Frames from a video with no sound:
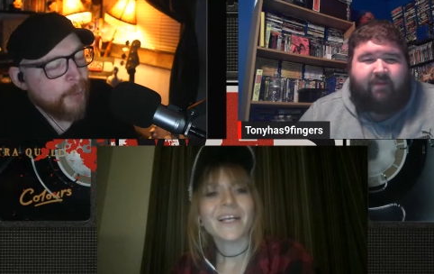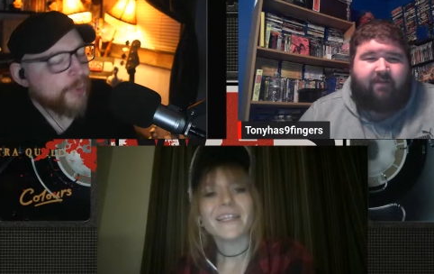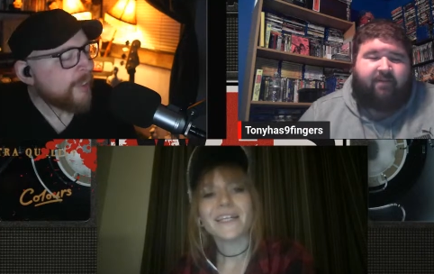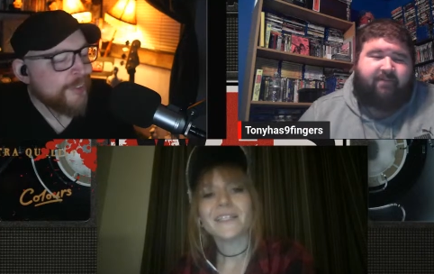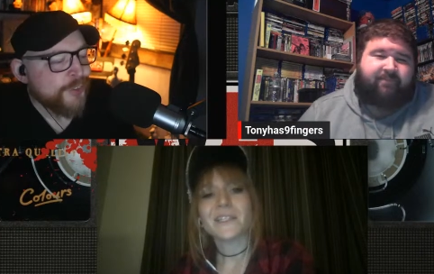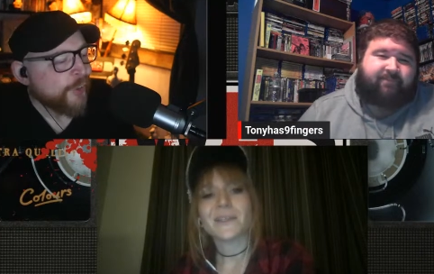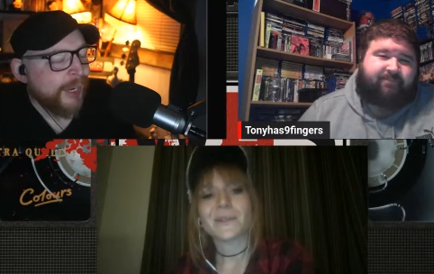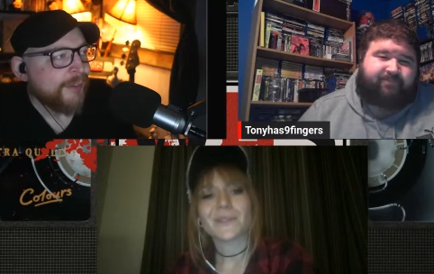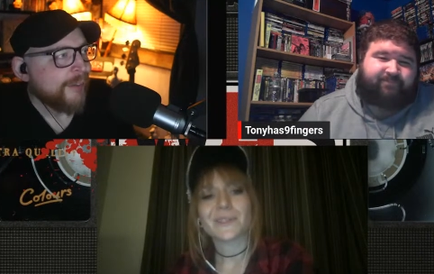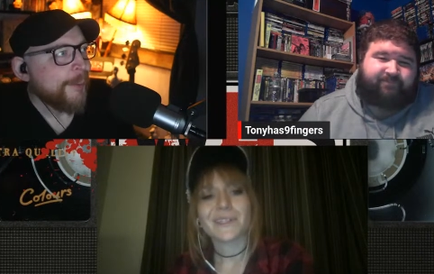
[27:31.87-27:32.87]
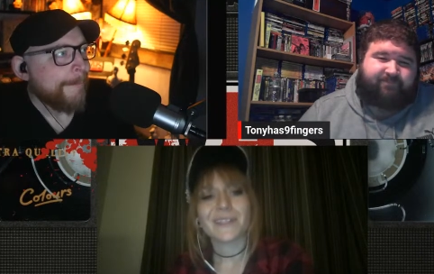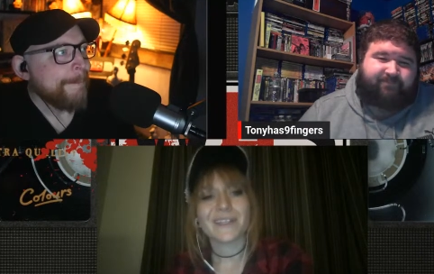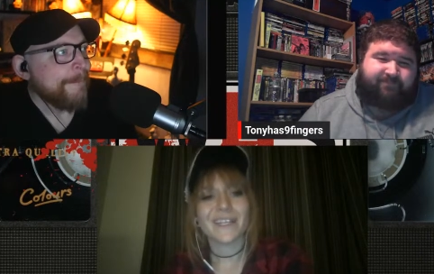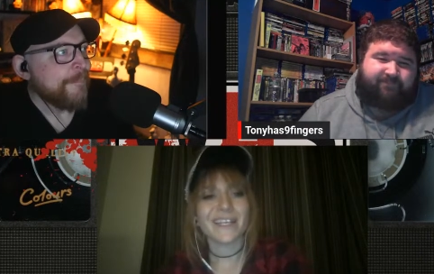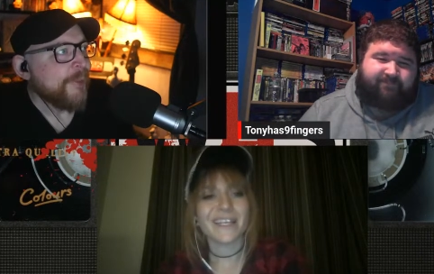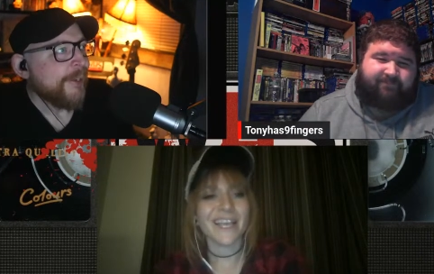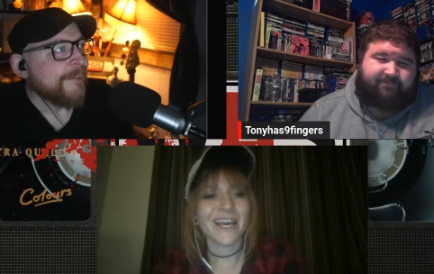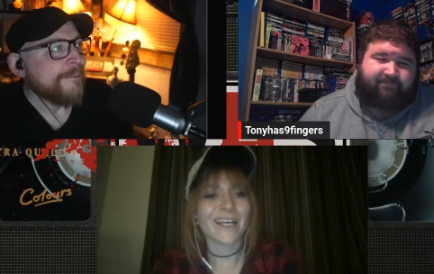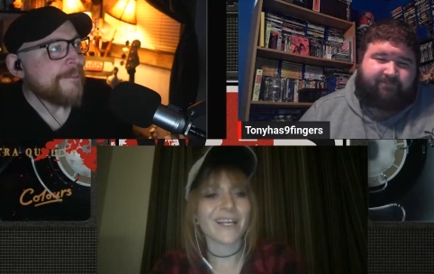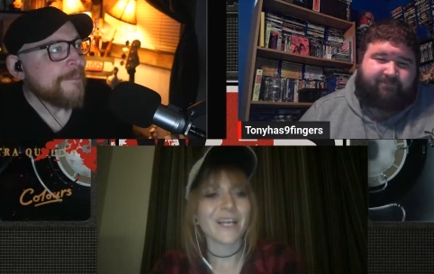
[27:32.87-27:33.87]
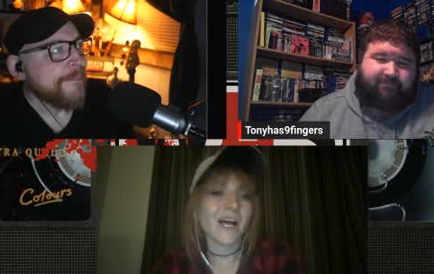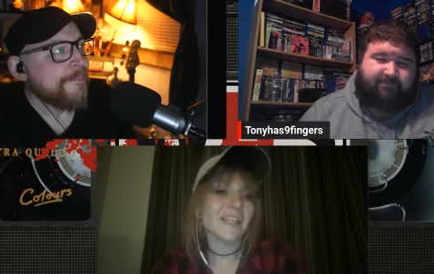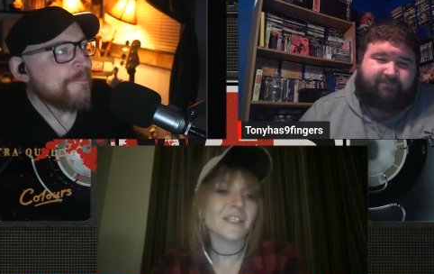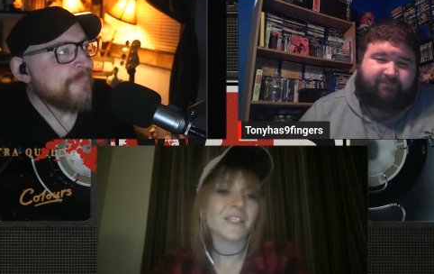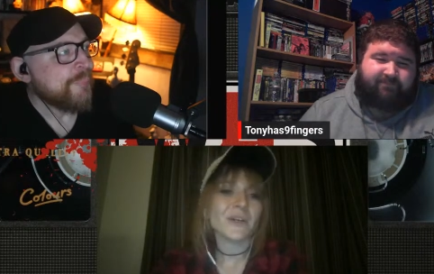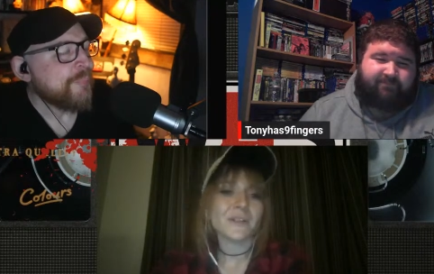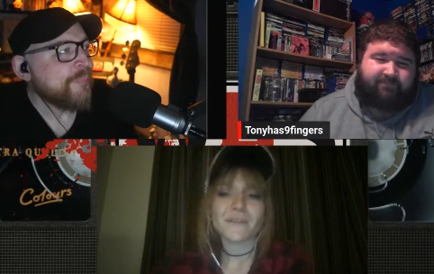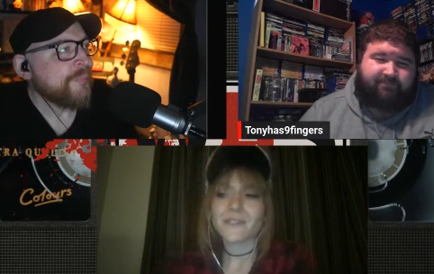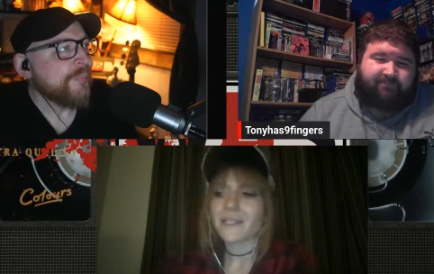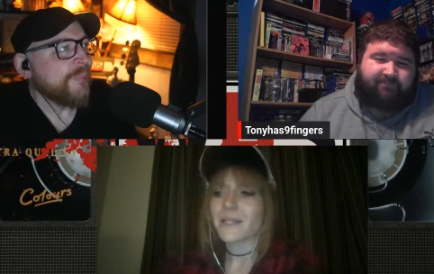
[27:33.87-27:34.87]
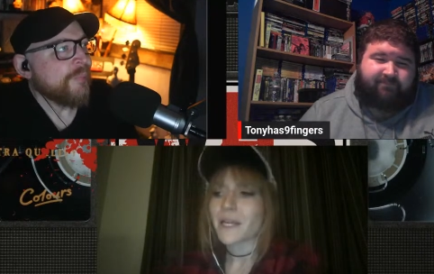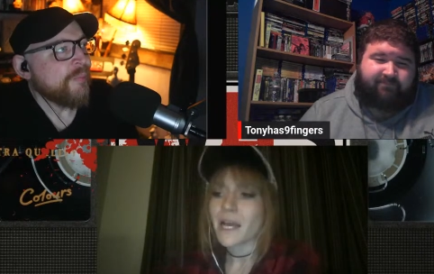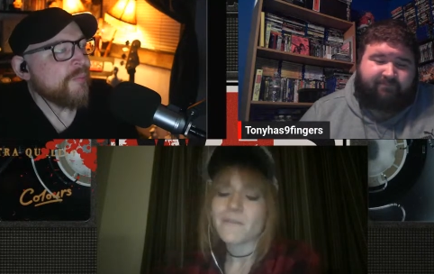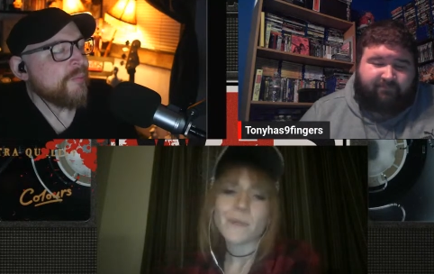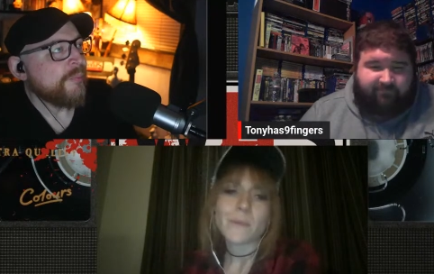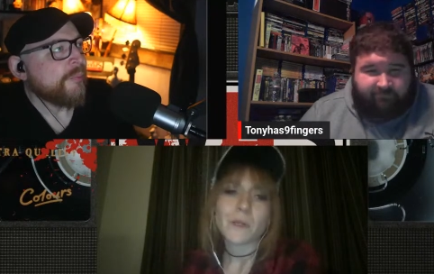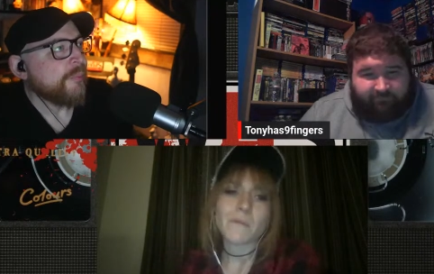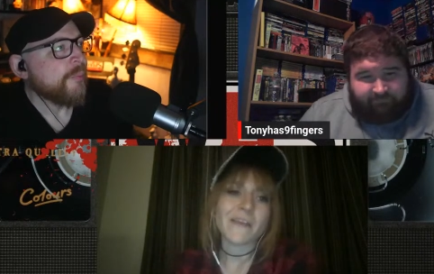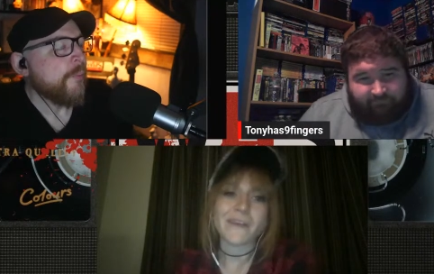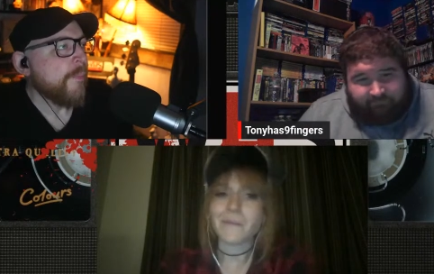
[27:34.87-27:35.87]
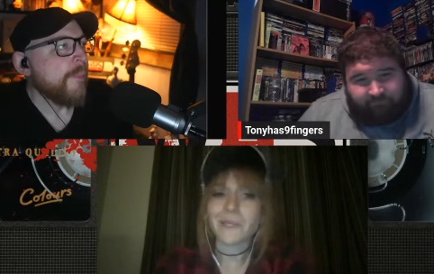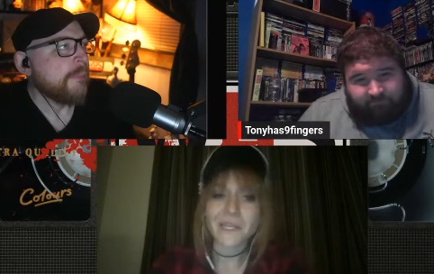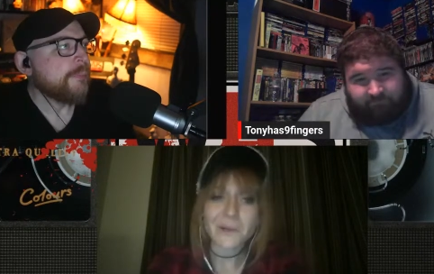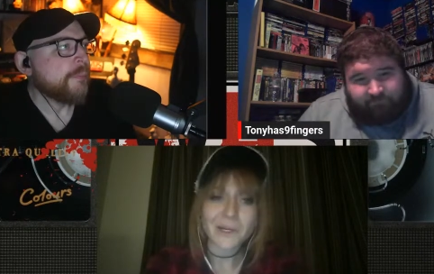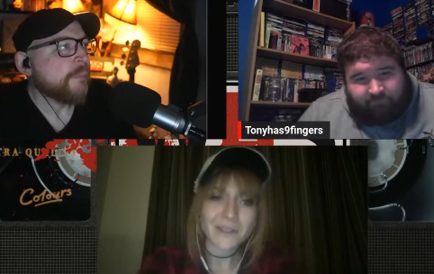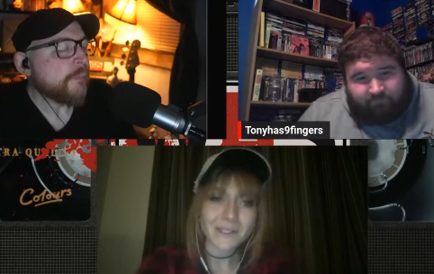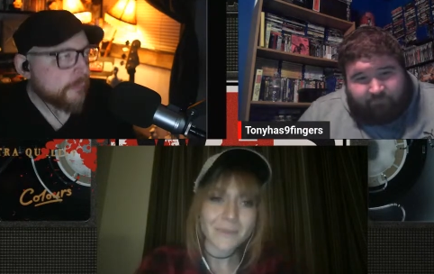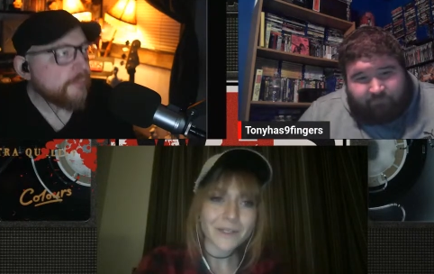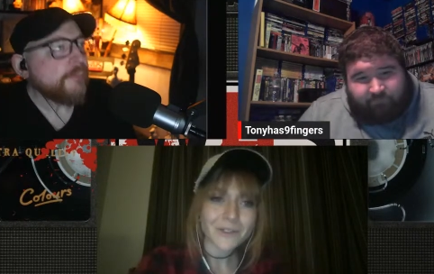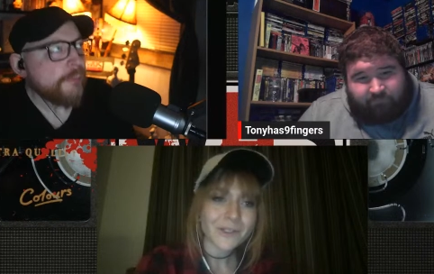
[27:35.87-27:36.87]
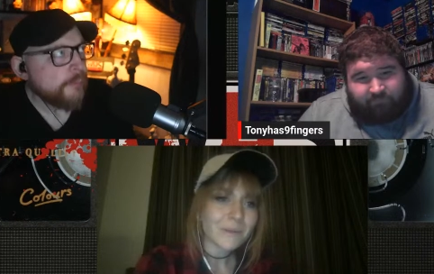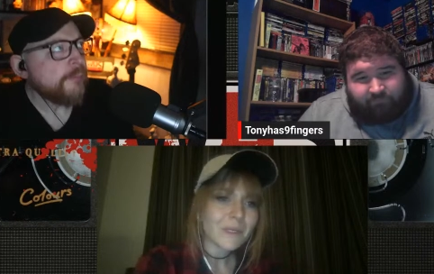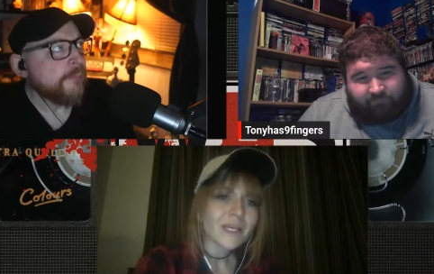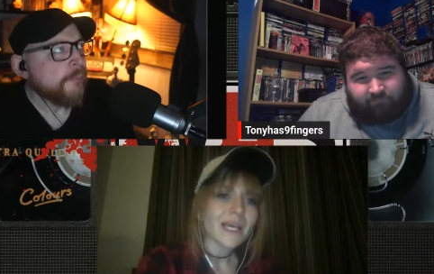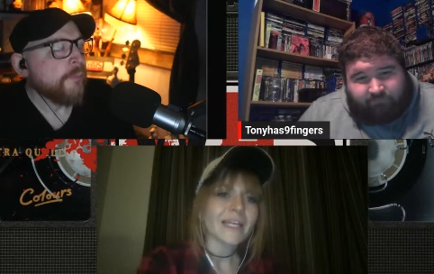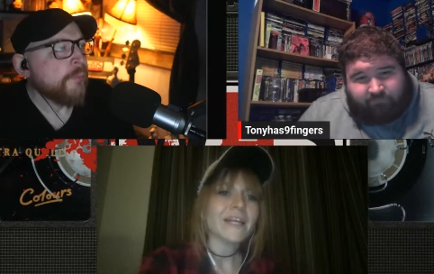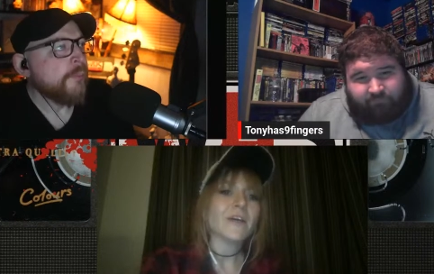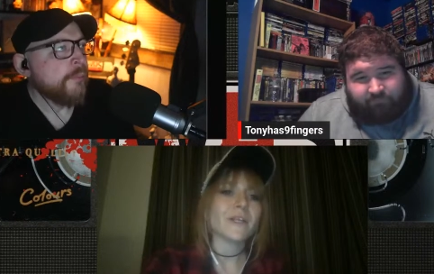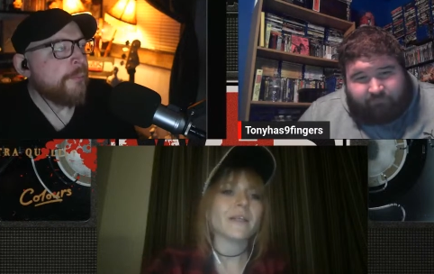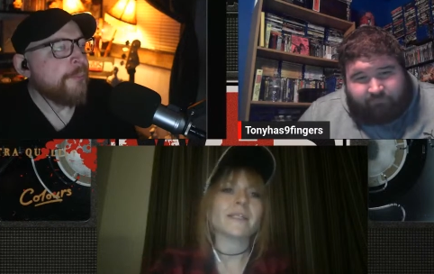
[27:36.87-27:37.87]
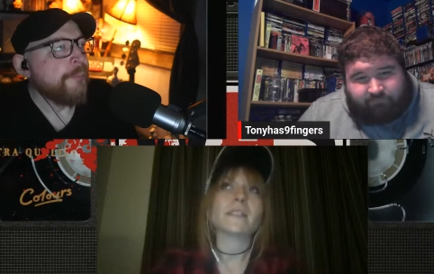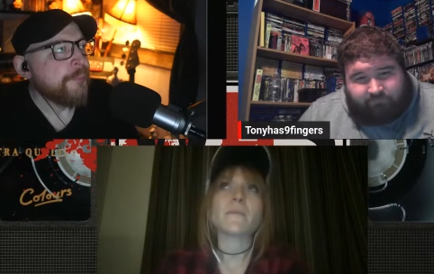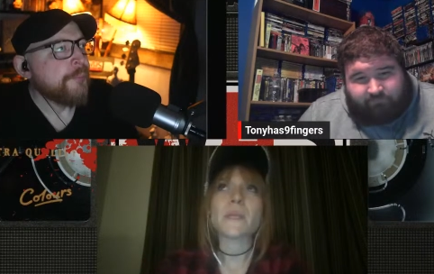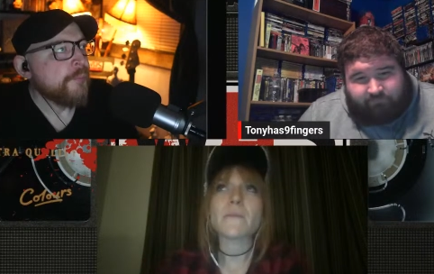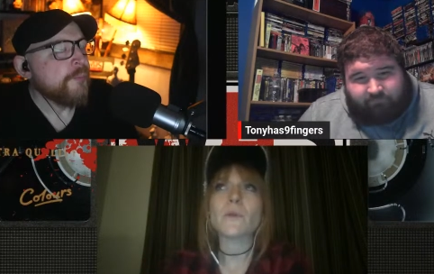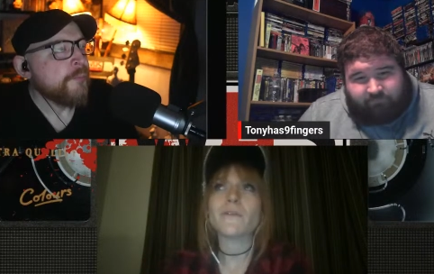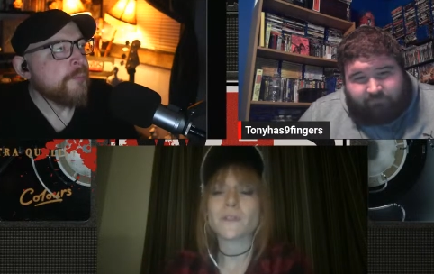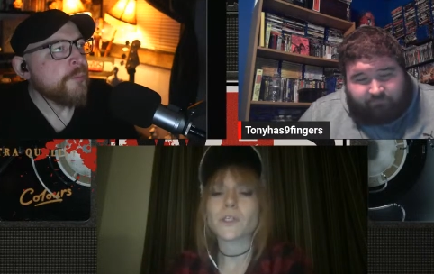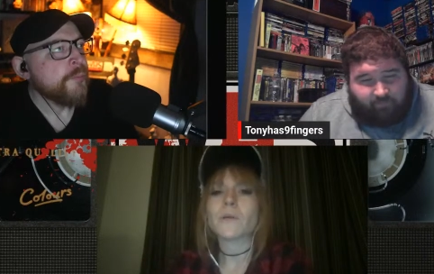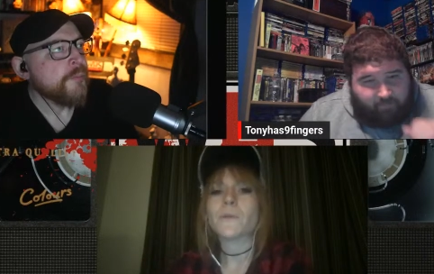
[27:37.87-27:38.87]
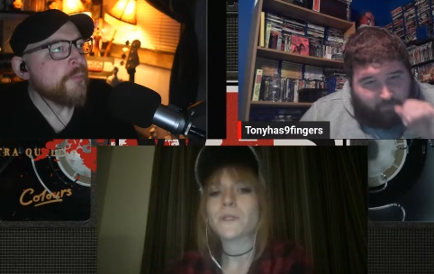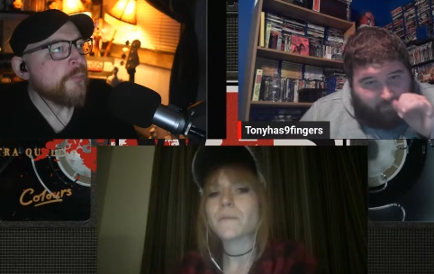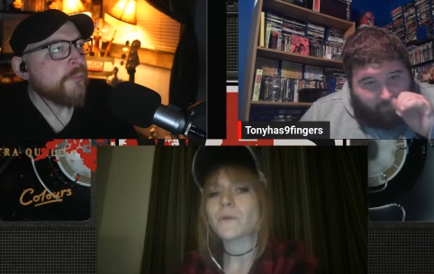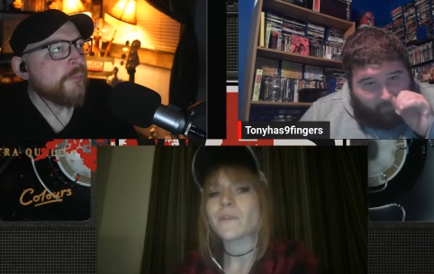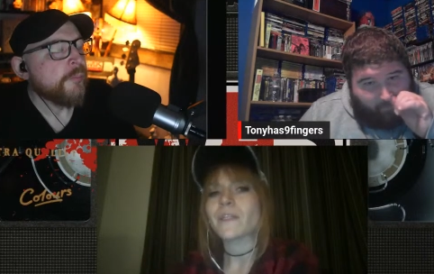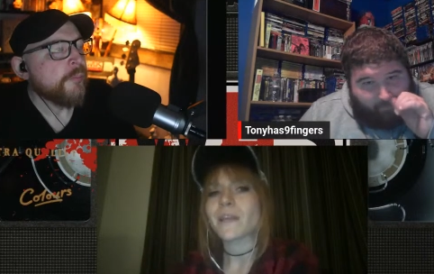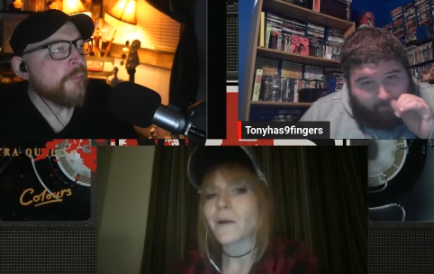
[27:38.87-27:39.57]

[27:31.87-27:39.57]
Speaker 1: and on that too yeah.
Speaker 2: Yeah. On that too, I just have to say, like, I have people in my family who are on the spectrum. And I know mm-hmm. that like some people have interpreted the movie in